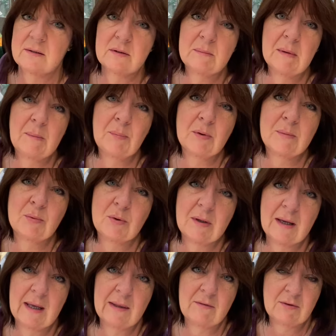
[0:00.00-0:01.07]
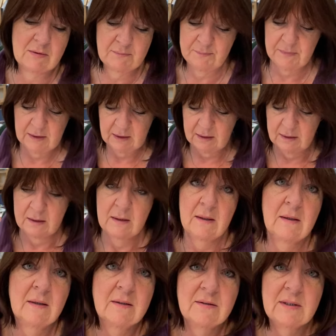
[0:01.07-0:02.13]
so I might put them all together and
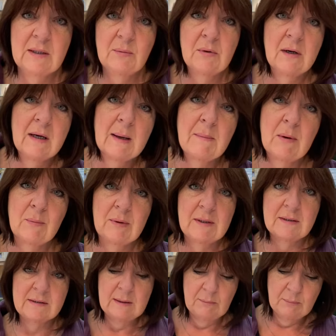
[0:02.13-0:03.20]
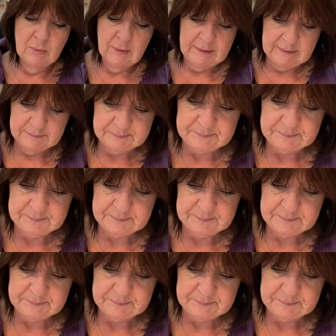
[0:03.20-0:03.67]
see what I come up with at some point.